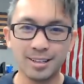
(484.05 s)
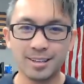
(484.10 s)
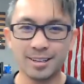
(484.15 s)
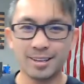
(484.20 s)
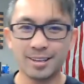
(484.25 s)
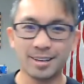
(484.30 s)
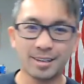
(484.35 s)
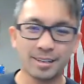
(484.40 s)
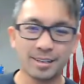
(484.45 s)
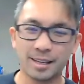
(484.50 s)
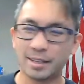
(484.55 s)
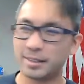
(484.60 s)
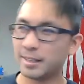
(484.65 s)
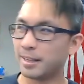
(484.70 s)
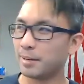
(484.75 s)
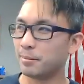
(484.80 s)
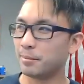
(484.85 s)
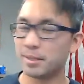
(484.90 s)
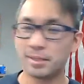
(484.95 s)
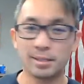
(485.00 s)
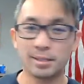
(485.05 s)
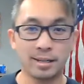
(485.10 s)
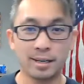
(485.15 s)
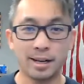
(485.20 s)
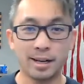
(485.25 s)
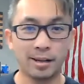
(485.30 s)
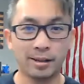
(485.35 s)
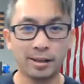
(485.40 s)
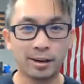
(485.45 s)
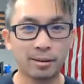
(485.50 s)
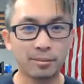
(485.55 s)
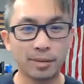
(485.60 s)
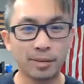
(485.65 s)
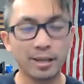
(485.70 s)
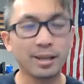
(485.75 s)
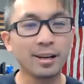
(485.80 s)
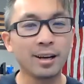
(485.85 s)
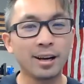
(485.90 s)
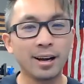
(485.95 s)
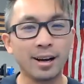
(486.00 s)
I think I missed an A there.
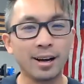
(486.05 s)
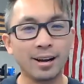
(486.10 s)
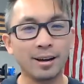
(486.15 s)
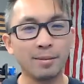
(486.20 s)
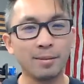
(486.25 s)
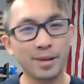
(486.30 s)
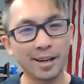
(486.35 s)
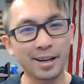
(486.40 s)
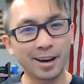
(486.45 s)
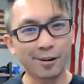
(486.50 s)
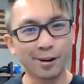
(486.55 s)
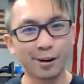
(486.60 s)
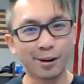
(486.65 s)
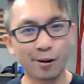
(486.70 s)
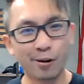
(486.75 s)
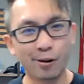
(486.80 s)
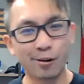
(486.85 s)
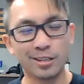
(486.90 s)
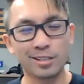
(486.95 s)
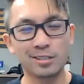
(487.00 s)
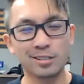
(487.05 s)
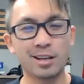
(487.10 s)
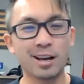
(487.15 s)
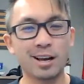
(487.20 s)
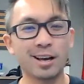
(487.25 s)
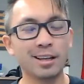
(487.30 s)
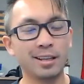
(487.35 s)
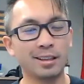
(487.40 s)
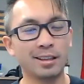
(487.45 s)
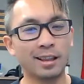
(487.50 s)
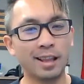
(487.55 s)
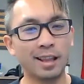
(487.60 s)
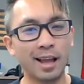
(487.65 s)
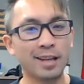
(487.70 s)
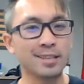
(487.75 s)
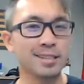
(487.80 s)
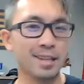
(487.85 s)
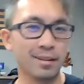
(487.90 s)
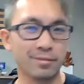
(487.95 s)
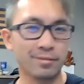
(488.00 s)
But big, hairy goal is that in the
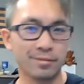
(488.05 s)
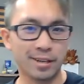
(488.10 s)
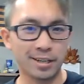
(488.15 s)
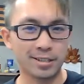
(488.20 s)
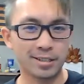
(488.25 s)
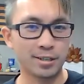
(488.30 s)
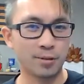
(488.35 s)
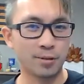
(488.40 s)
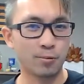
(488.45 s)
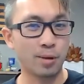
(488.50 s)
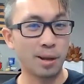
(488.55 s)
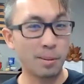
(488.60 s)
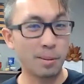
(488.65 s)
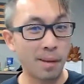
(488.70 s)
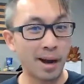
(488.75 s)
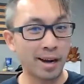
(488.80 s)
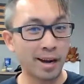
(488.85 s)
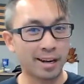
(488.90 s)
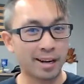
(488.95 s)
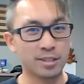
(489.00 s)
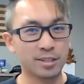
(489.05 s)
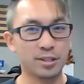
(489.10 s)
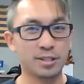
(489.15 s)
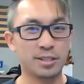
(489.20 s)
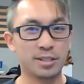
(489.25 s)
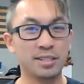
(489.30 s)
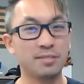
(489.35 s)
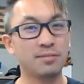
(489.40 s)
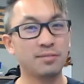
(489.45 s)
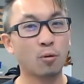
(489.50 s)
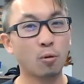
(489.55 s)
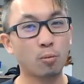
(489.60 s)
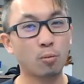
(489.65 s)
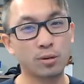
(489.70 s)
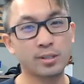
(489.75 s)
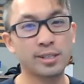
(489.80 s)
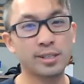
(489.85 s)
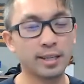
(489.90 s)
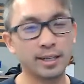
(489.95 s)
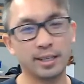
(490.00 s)
last half of next year, we might actually see
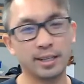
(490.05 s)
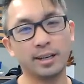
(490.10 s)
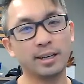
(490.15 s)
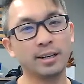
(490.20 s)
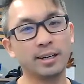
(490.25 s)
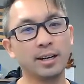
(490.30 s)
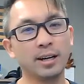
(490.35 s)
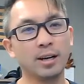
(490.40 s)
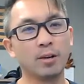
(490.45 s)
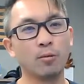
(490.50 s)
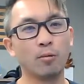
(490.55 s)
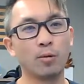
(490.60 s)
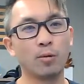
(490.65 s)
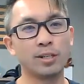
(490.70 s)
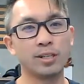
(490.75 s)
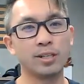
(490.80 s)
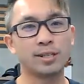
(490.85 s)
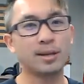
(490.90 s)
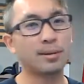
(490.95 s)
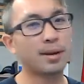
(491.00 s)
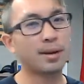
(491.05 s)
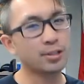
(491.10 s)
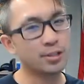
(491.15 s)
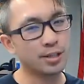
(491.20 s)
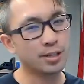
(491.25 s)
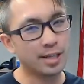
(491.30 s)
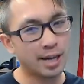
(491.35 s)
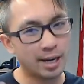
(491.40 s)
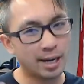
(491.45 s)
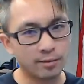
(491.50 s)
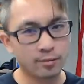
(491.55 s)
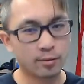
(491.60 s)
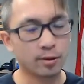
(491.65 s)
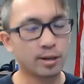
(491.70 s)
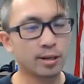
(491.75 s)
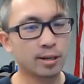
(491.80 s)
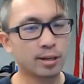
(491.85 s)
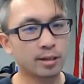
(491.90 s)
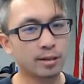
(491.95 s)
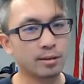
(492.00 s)
4% again, which is actually kind of
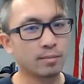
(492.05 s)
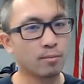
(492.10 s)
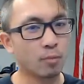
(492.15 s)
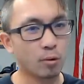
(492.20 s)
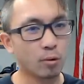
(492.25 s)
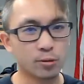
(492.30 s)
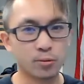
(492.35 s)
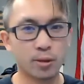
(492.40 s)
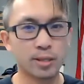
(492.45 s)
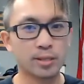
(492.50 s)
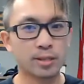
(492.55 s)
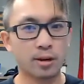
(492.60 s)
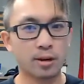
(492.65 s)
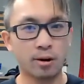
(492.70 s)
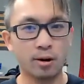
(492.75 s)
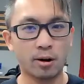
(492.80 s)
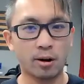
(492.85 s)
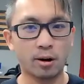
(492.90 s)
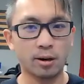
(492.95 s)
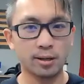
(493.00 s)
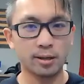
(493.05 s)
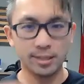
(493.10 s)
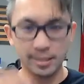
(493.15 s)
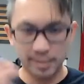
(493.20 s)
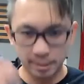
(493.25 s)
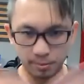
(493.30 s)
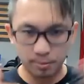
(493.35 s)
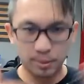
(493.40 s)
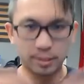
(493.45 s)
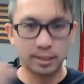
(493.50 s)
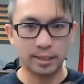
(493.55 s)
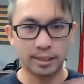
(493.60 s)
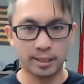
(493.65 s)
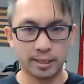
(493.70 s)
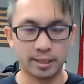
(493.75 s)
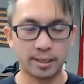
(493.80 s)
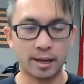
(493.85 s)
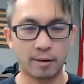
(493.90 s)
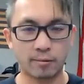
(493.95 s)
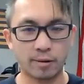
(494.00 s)
where mortgage rates are
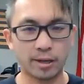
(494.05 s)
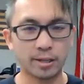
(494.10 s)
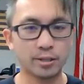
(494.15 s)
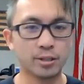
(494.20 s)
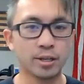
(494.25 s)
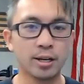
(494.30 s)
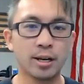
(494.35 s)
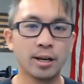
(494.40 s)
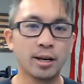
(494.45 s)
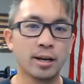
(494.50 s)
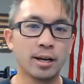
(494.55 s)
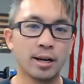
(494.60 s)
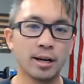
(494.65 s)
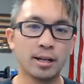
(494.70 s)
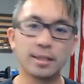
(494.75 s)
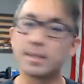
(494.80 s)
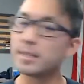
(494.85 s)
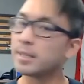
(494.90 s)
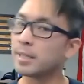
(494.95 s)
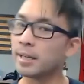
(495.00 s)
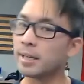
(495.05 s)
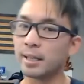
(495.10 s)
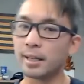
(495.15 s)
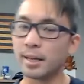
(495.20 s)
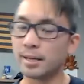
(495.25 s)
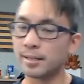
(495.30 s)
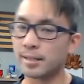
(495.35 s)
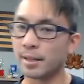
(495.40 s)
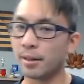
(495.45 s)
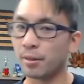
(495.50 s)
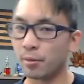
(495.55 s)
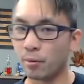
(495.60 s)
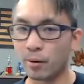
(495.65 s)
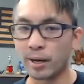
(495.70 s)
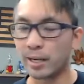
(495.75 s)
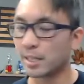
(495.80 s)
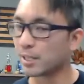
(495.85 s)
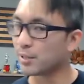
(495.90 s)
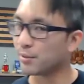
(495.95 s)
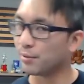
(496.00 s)
typically in that range. To see it less than
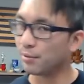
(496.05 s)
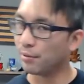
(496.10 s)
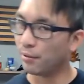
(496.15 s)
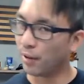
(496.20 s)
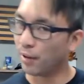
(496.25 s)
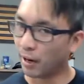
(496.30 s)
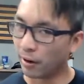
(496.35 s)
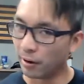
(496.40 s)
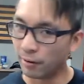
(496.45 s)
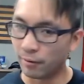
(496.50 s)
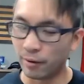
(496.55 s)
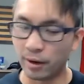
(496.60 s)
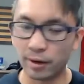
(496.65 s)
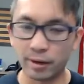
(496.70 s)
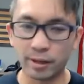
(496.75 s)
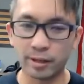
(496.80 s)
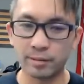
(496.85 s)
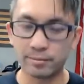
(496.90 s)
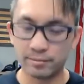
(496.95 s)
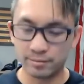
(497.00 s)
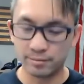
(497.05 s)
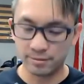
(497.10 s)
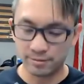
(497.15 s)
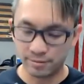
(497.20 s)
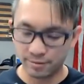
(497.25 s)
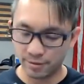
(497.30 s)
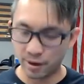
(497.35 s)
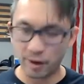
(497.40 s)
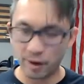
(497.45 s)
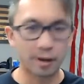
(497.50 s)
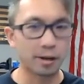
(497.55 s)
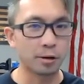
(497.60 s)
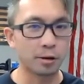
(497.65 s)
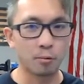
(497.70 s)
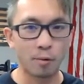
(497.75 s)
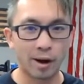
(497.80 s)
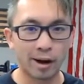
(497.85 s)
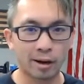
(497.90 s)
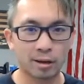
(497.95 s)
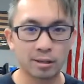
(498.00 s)
3 is very, very, very
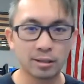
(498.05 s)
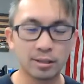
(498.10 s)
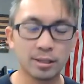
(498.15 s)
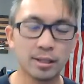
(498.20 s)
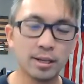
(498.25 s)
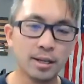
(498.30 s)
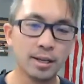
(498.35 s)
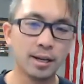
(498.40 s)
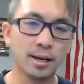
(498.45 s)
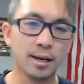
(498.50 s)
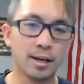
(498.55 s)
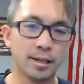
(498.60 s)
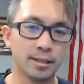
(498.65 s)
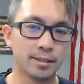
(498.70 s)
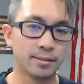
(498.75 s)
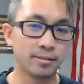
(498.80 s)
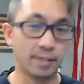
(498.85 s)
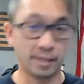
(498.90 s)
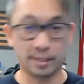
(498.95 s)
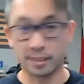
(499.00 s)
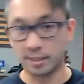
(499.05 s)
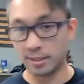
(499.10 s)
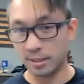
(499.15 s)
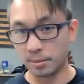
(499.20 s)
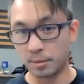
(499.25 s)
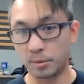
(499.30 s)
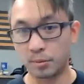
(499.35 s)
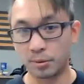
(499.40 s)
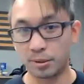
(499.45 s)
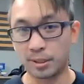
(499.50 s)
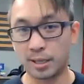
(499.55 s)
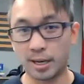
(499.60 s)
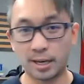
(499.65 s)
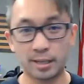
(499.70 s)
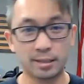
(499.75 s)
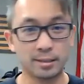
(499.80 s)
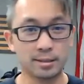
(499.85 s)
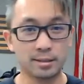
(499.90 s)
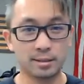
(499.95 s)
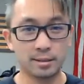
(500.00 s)
rare. The fact that some people
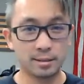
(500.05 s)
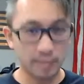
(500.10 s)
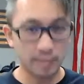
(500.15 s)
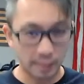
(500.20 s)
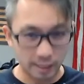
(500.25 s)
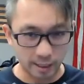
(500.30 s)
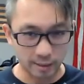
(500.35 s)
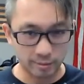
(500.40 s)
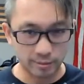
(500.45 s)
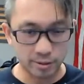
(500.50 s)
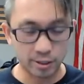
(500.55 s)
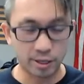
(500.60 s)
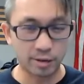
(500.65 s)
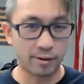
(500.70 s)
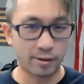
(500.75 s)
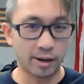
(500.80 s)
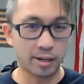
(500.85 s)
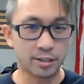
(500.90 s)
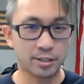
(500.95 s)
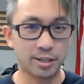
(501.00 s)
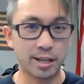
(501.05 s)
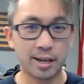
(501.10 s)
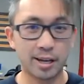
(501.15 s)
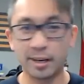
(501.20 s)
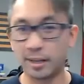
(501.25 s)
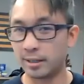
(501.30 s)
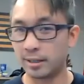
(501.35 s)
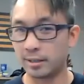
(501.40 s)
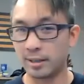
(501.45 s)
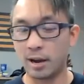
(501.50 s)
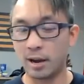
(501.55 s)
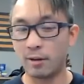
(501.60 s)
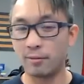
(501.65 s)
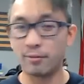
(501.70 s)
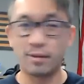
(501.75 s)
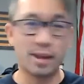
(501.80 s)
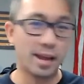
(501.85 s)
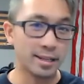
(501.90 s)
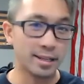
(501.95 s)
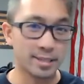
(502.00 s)
took advantage of that, and now
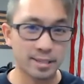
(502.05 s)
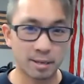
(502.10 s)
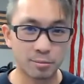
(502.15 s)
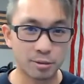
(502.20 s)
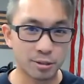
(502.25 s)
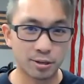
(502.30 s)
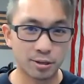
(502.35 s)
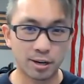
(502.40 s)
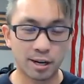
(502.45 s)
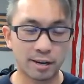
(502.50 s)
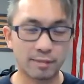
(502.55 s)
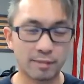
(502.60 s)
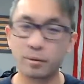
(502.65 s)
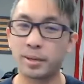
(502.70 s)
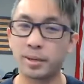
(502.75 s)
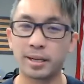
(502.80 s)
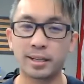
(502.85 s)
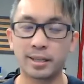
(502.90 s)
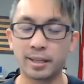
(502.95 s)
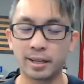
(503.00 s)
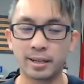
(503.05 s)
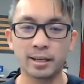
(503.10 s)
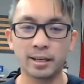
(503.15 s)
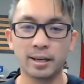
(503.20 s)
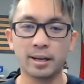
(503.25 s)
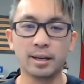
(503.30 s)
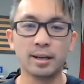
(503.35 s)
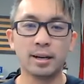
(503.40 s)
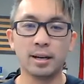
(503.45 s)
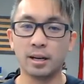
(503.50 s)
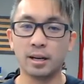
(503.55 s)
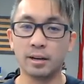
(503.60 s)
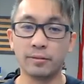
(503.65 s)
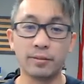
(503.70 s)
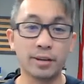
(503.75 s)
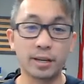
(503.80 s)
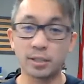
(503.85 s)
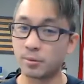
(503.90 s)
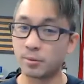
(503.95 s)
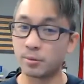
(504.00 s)
VA assumptions are kind of a big thing. If
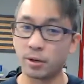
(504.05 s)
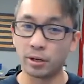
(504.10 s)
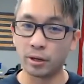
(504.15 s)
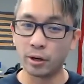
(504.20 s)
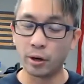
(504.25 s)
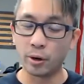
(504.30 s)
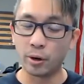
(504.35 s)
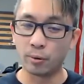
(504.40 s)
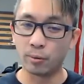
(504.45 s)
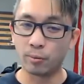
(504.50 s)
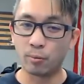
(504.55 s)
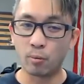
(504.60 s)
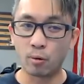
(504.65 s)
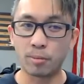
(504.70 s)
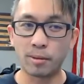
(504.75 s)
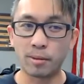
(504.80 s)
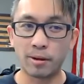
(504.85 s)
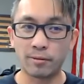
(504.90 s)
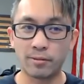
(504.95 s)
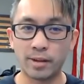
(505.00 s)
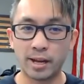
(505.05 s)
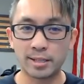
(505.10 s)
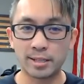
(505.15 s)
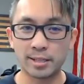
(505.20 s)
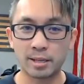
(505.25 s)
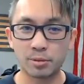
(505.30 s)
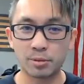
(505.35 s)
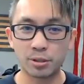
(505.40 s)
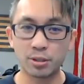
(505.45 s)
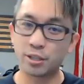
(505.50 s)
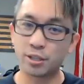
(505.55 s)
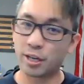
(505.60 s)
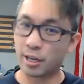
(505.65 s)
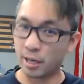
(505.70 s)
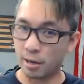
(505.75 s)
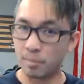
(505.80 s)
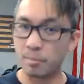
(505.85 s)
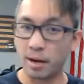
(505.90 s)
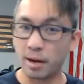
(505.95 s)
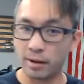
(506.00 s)
you guys want to know more about VA assumptions, check
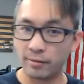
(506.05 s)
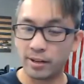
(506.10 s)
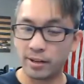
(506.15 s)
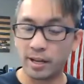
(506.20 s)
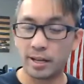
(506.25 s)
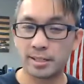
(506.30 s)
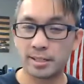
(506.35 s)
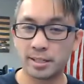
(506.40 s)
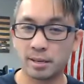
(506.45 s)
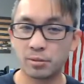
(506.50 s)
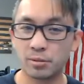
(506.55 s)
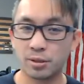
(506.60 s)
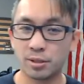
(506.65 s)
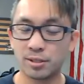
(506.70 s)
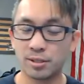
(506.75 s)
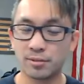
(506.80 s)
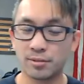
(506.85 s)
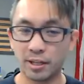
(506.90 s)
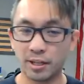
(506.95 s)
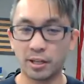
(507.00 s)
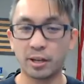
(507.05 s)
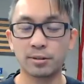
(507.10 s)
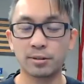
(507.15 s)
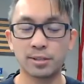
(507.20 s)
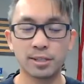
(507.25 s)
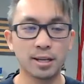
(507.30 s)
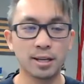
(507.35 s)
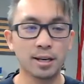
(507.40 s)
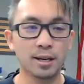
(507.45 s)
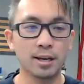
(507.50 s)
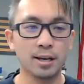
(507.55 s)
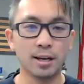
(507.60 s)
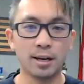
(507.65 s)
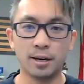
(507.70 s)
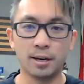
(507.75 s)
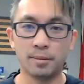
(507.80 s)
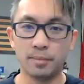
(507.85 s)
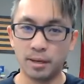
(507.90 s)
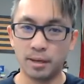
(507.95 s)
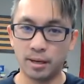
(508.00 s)
out my VA assumptions videos
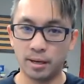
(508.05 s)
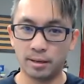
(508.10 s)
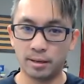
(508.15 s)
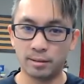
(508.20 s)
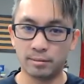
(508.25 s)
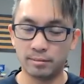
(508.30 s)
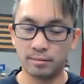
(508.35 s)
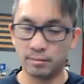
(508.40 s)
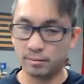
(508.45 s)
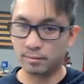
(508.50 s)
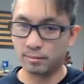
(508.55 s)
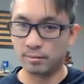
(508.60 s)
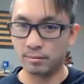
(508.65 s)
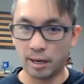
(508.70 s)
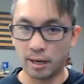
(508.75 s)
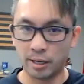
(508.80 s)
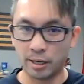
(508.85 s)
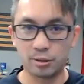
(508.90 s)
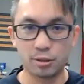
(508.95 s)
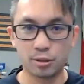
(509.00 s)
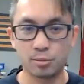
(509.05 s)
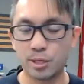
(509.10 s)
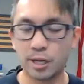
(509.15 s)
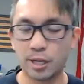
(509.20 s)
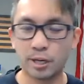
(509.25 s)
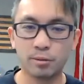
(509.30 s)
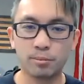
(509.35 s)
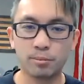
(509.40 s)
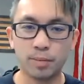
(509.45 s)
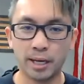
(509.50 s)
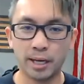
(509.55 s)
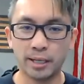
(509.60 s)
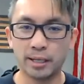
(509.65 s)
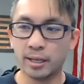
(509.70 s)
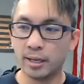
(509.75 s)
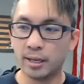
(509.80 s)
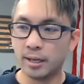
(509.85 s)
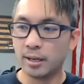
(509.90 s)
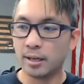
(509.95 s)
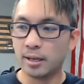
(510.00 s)
in my YouTube channel. But
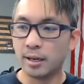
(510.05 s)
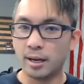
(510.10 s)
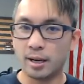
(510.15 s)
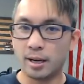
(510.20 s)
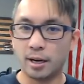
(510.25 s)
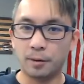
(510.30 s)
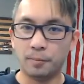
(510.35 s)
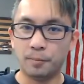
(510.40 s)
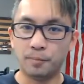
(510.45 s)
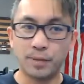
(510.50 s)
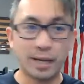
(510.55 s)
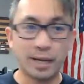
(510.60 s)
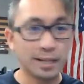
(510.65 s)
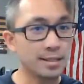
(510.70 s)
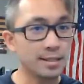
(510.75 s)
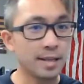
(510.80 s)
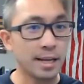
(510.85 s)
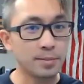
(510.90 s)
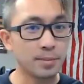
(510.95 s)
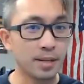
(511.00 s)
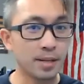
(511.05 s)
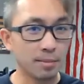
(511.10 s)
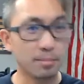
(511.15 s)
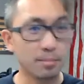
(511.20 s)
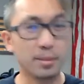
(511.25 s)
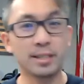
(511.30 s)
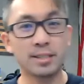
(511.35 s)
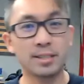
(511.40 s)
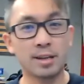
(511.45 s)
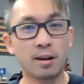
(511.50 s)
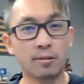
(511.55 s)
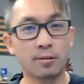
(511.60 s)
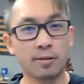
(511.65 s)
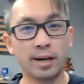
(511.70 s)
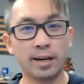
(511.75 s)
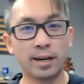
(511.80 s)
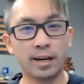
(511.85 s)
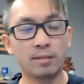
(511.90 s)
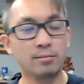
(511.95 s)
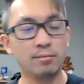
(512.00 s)
that's been a big talk
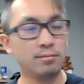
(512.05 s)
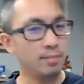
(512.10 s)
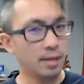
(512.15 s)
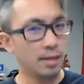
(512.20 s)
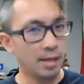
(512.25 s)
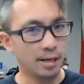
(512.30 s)
right now.